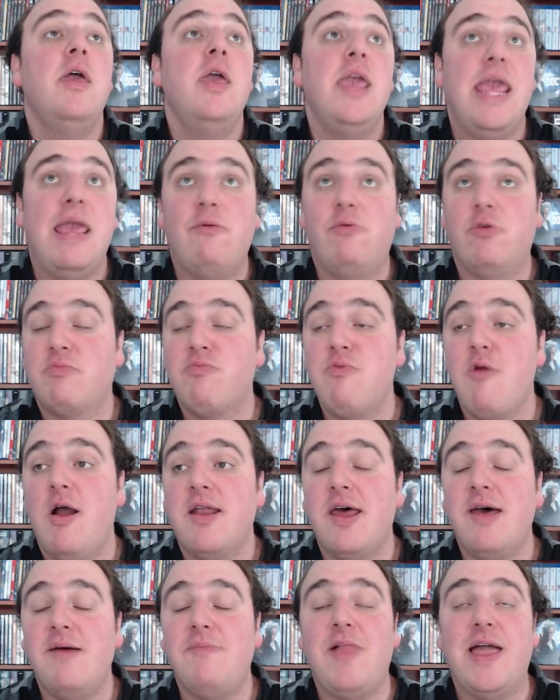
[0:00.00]
it was brought
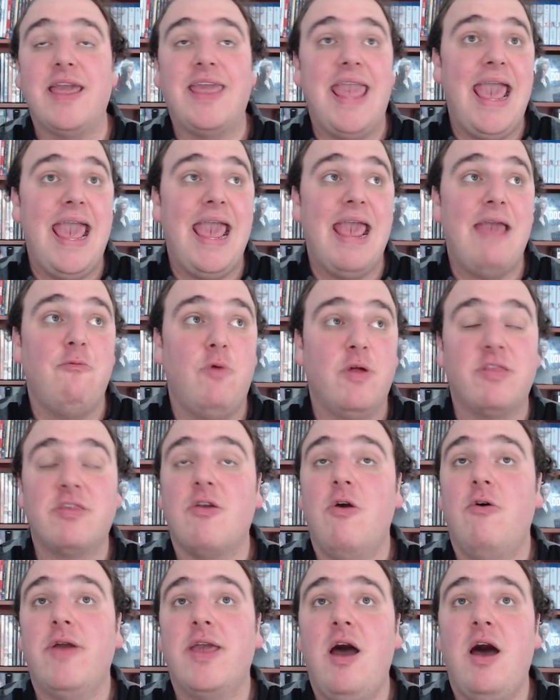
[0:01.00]
up like, hey, what's
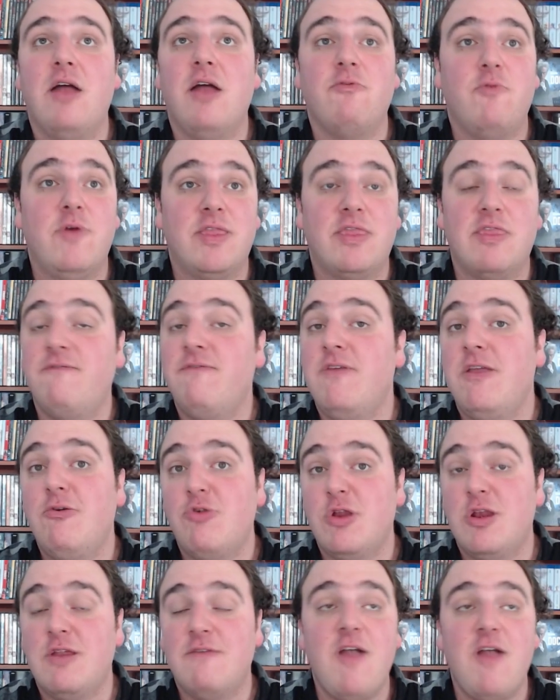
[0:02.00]
going on with The
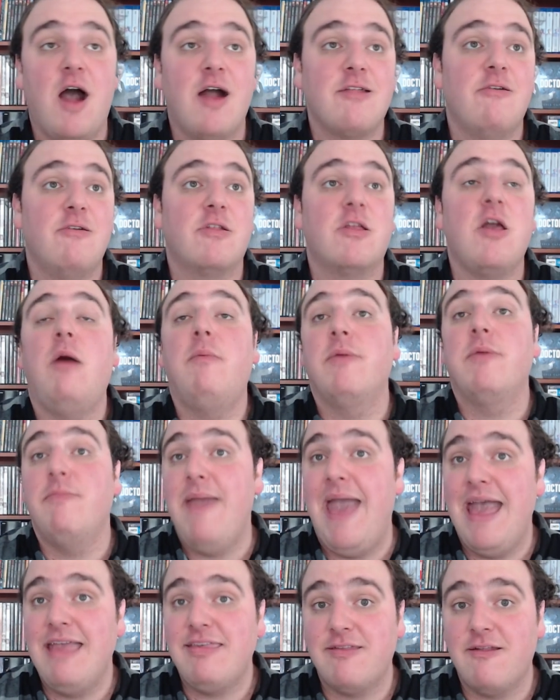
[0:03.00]
Fugitive Doctor and Call Me
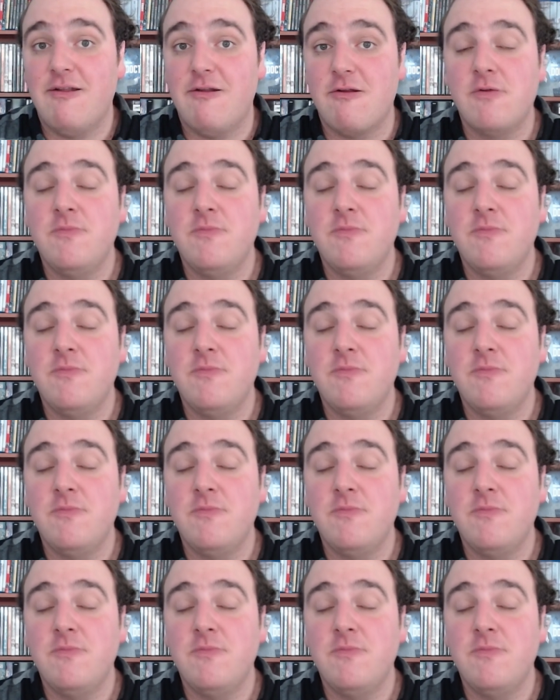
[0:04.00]
Master?